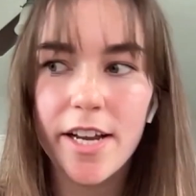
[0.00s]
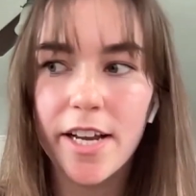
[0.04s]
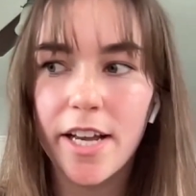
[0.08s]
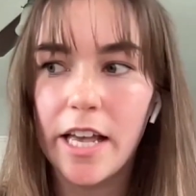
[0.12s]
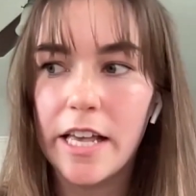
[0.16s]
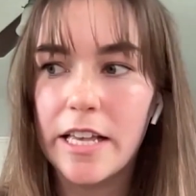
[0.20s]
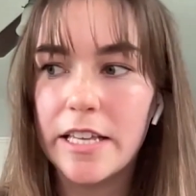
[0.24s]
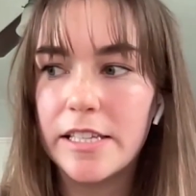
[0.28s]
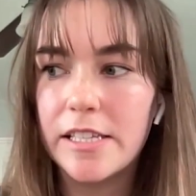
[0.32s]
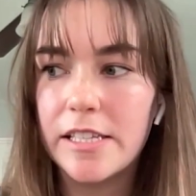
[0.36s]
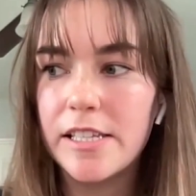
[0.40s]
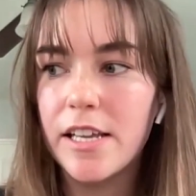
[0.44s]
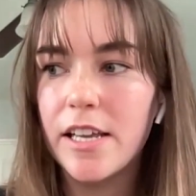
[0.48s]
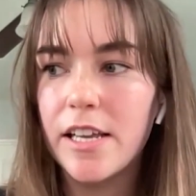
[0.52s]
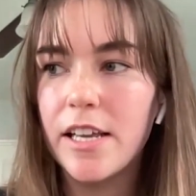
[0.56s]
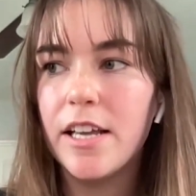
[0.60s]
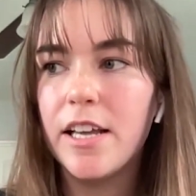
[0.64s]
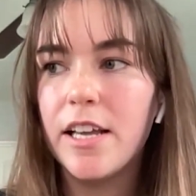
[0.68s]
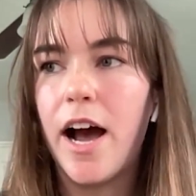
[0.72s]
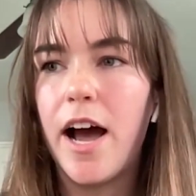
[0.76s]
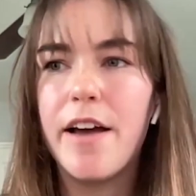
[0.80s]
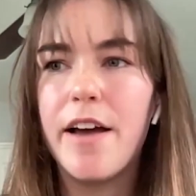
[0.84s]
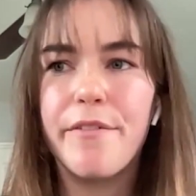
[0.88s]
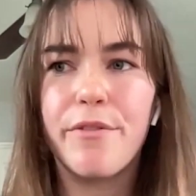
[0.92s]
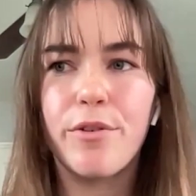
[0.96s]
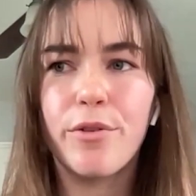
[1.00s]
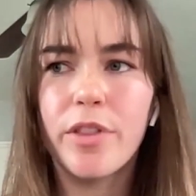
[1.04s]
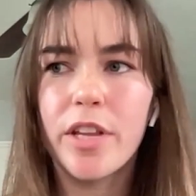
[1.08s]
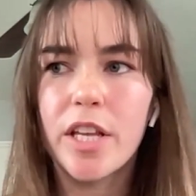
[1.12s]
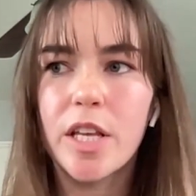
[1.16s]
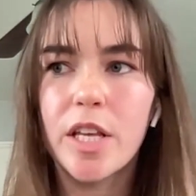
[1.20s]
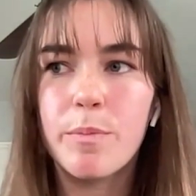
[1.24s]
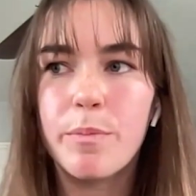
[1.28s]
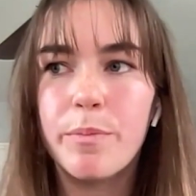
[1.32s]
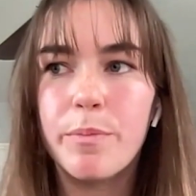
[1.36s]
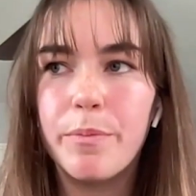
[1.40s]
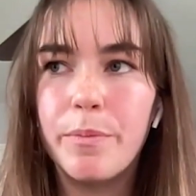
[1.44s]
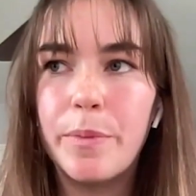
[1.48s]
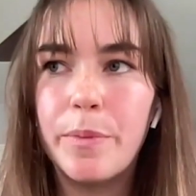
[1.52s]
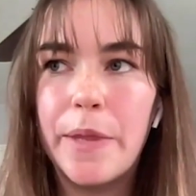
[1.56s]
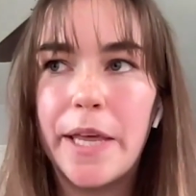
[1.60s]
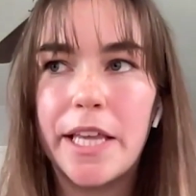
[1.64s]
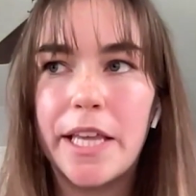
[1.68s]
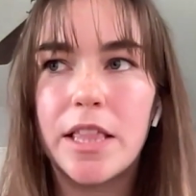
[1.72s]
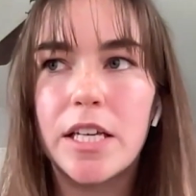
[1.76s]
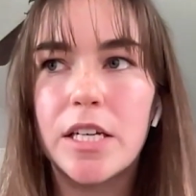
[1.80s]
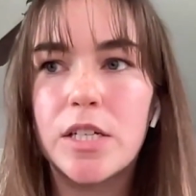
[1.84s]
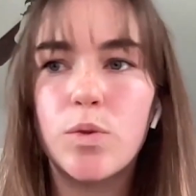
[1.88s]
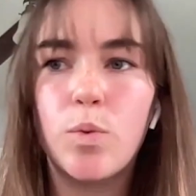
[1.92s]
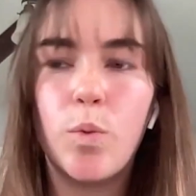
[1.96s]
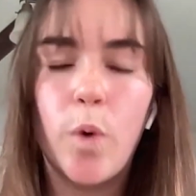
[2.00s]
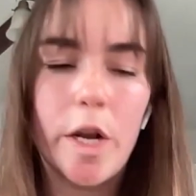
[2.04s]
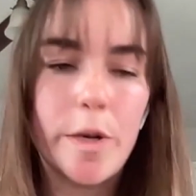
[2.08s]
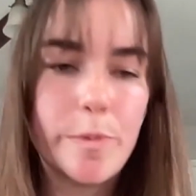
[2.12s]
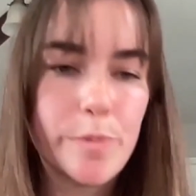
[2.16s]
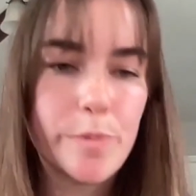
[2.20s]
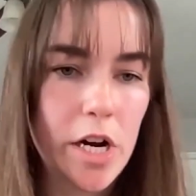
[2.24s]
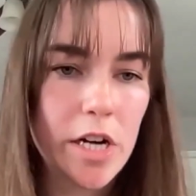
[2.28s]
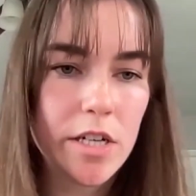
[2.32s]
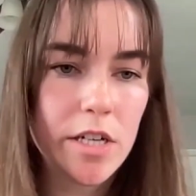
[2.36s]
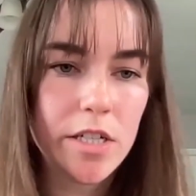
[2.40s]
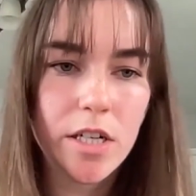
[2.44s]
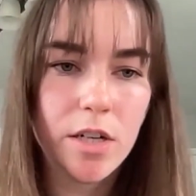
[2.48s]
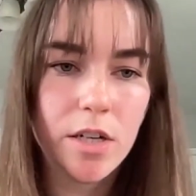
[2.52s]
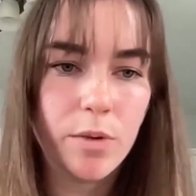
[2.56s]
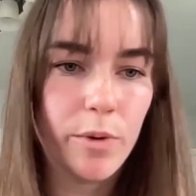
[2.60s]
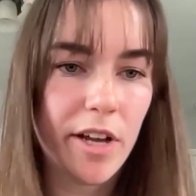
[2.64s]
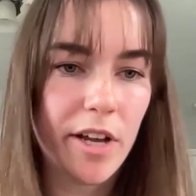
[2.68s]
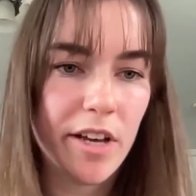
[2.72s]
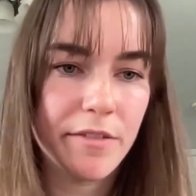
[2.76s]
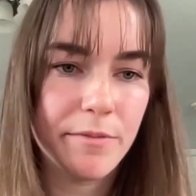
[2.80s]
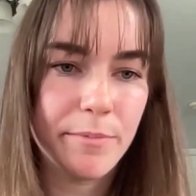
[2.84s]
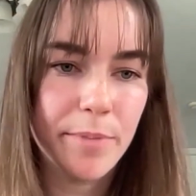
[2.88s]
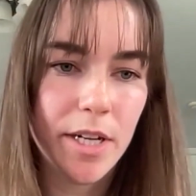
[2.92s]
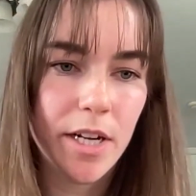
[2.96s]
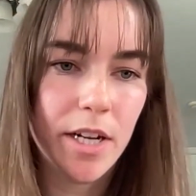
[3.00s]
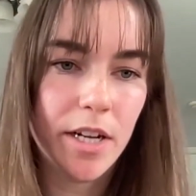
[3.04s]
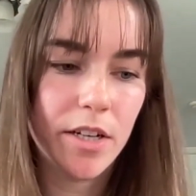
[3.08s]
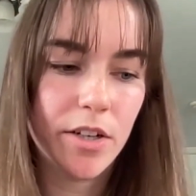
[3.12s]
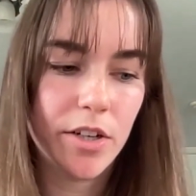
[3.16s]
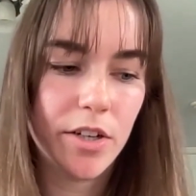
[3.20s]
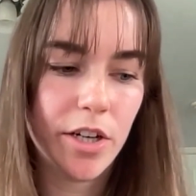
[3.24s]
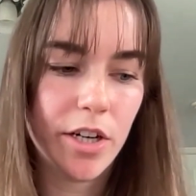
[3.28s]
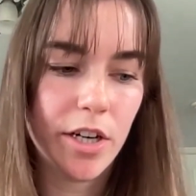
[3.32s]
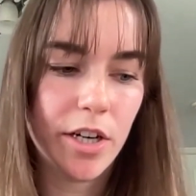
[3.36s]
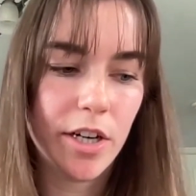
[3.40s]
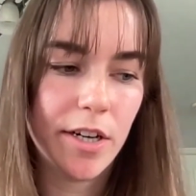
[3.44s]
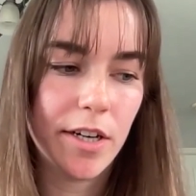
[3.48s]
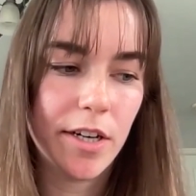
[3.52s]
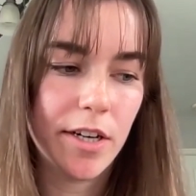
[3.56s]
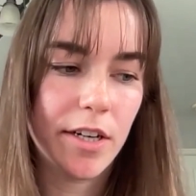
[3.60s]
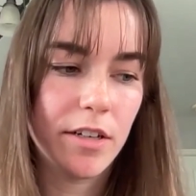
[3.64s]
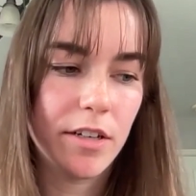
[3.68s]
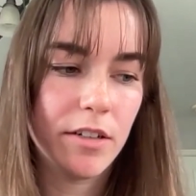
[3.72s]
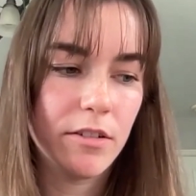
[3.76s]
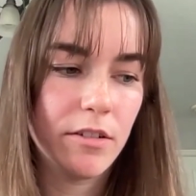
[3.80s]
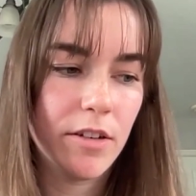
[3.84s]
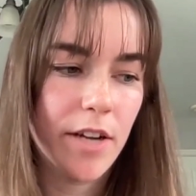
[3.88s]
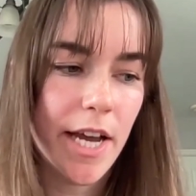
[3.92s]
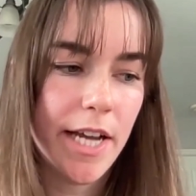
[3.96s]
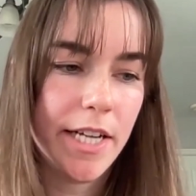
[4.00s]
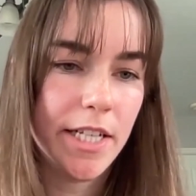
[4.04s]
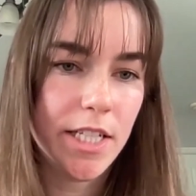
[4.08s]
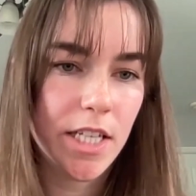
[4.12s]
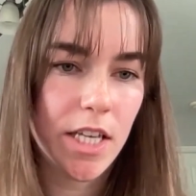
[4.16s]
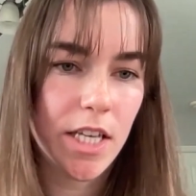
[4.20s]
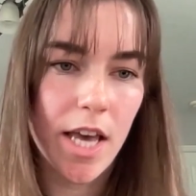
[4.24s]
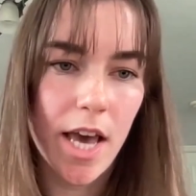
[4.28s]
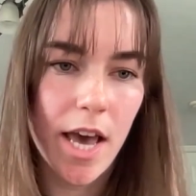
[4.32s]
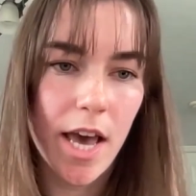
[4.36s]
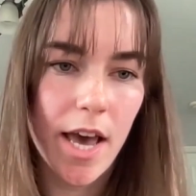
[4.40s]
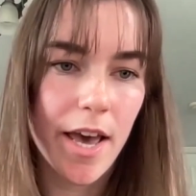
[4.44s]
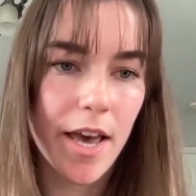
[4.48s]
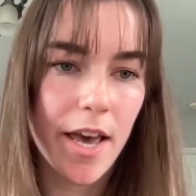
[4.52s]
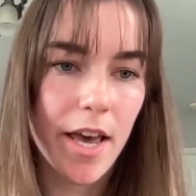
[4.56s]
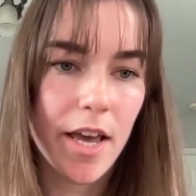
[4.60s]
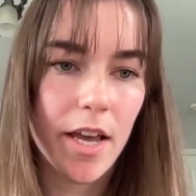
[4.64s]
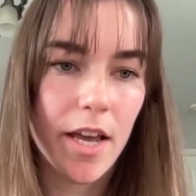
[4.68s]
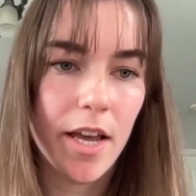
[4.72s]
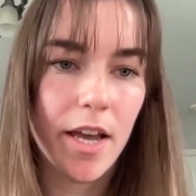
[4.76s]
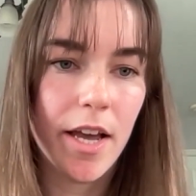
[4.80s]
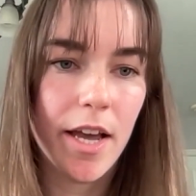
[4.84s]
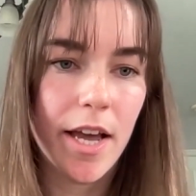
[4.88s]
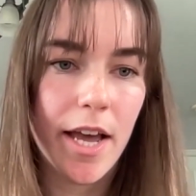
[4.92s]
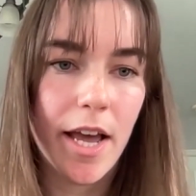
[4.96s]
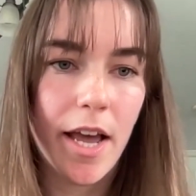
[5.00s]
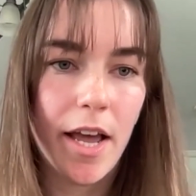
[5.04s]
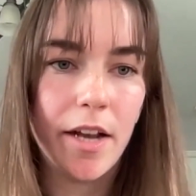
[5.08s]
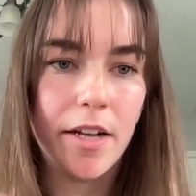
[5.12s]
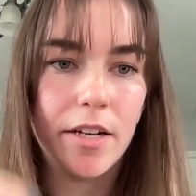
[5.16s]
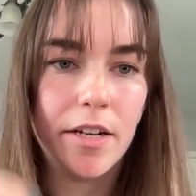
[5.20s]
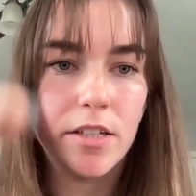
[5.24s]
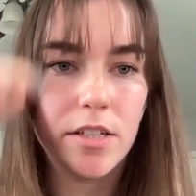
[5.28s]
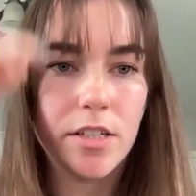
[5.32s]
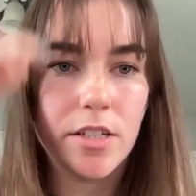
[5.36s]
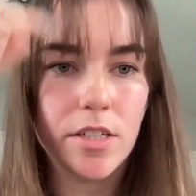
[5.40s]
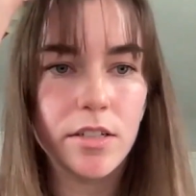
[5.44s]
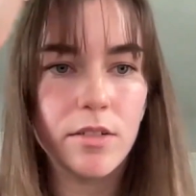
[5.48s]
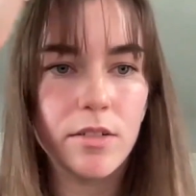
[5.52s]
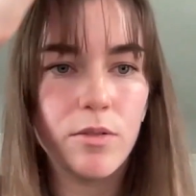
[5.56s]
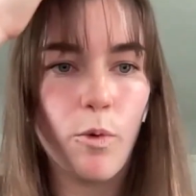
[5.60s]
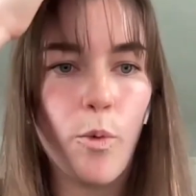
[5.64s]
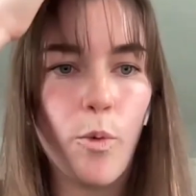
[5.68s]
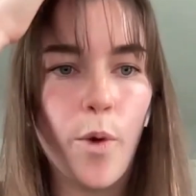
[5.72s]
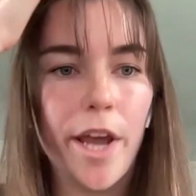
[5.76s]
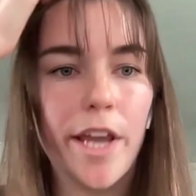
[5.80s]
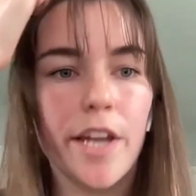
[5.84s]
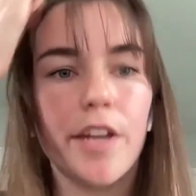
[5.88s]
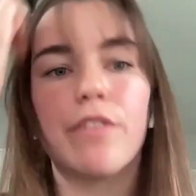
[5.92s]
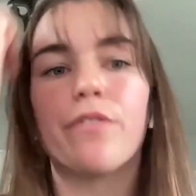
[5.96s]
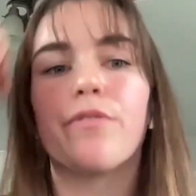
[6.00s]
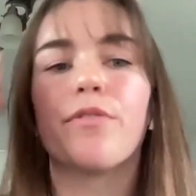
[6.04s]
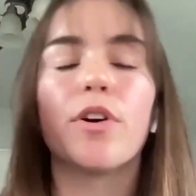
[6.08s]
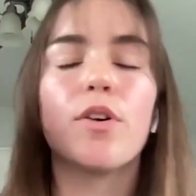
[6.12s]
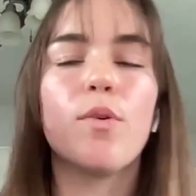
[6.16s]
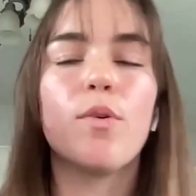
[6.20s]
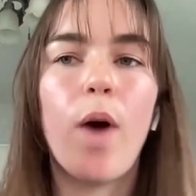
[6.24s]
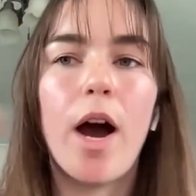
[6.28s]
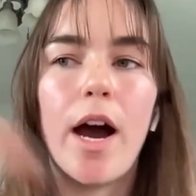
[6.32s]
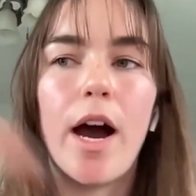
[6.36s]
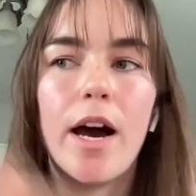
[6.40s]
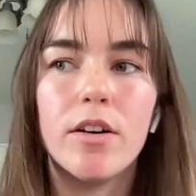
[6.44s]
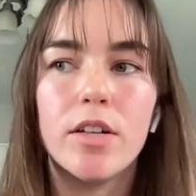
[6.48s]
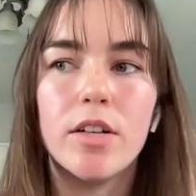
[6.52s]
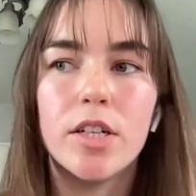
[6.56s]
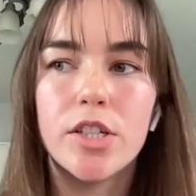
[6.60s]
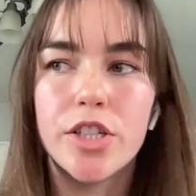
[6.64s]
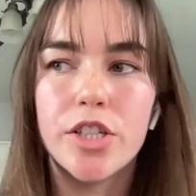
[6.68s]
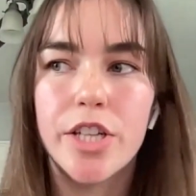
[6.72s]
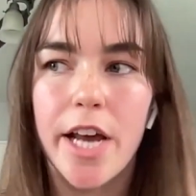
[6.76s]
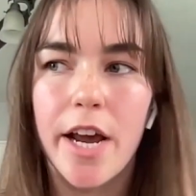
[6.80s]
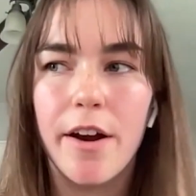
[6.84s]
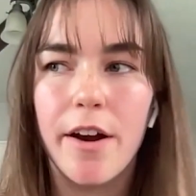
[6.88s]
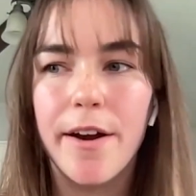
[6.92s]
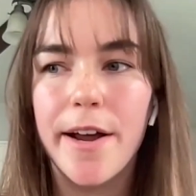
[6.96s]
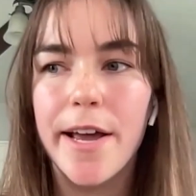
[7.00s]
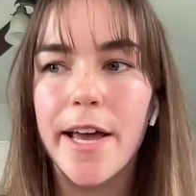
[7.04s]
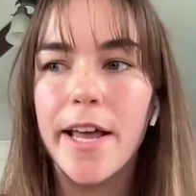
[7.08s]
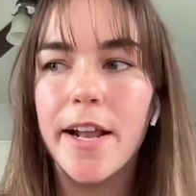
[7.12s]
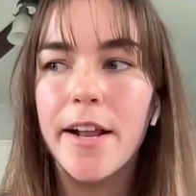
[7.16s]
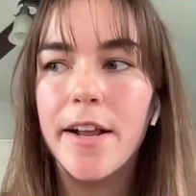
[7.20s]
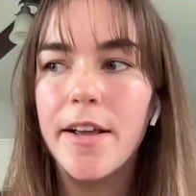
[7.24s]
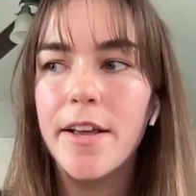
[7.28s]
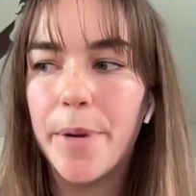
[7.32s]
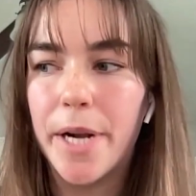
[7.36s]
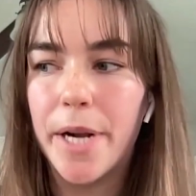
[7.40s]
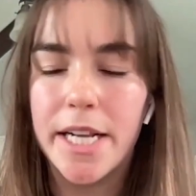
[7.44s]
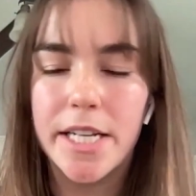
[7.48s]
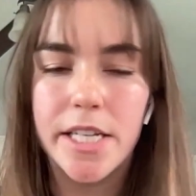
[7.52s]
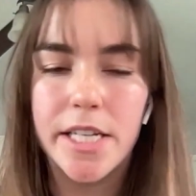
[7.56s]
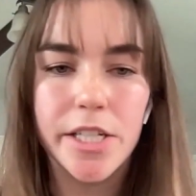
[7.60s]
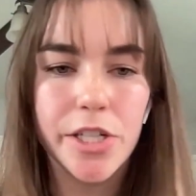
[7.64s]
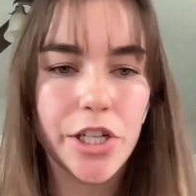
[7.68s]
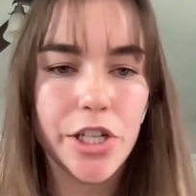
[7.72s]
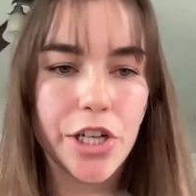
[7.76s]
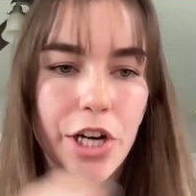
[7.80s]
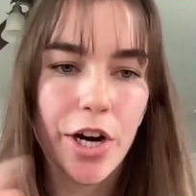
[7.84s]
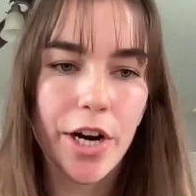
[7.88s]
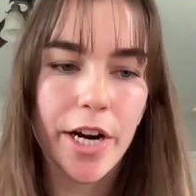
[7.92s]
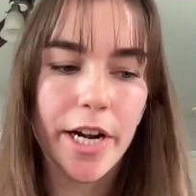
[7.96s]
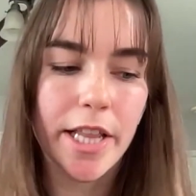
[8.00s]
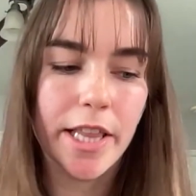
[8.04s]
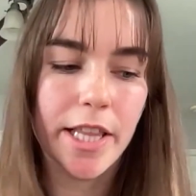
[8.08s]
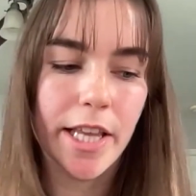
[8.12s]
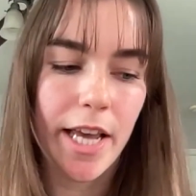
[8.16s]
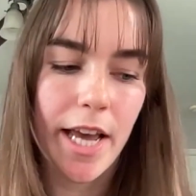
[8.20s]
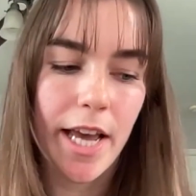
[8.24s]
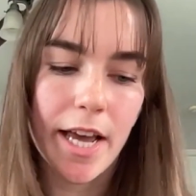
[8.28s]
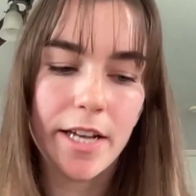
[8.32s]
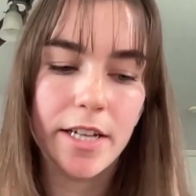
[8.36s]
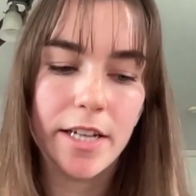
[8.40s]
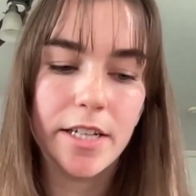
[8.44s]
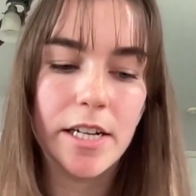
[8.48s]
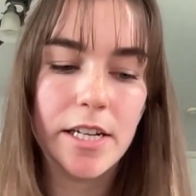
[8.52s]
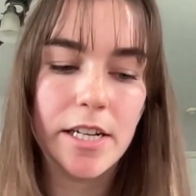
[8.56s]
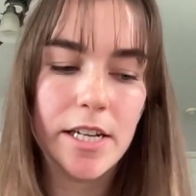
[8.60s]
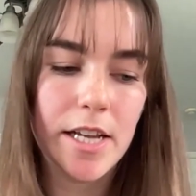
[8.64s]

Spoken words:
Because I've only, like, there's one project when I've been under NDA and waited for a while to share it, but I did share it in the end.